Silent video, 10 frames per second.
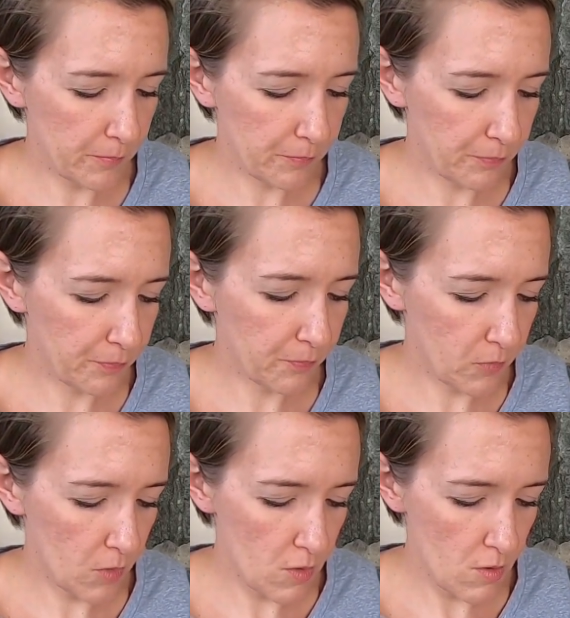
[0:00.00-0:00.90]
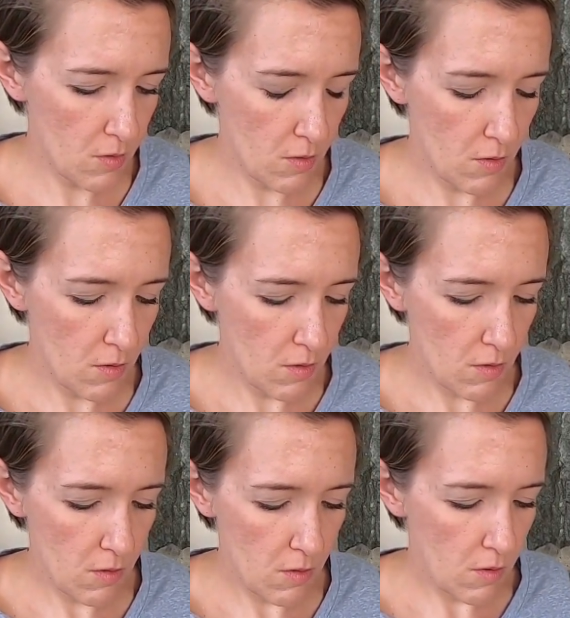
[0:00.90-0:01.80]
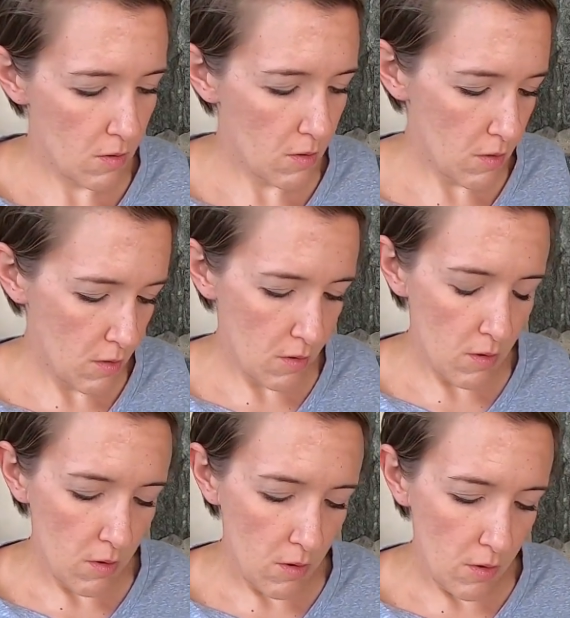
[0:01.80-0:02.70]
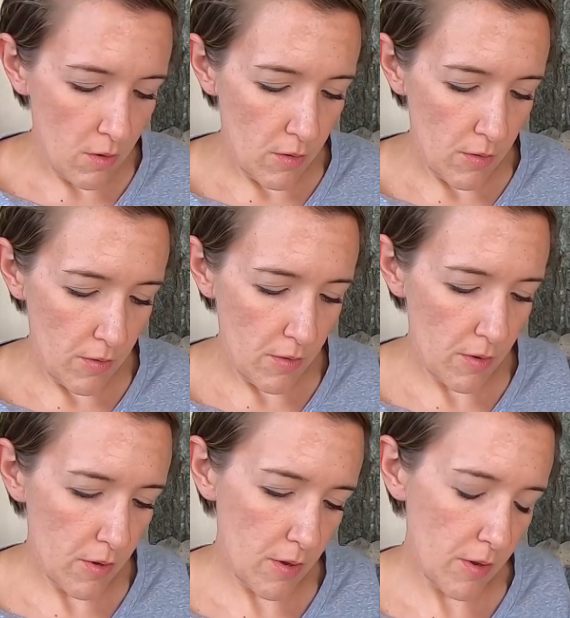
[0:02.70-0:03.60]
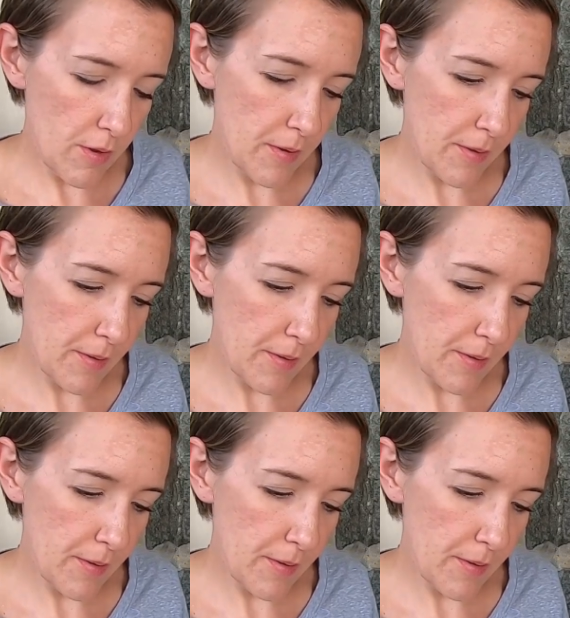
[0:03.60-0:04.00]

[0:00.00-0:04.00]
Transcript: Nothing is said.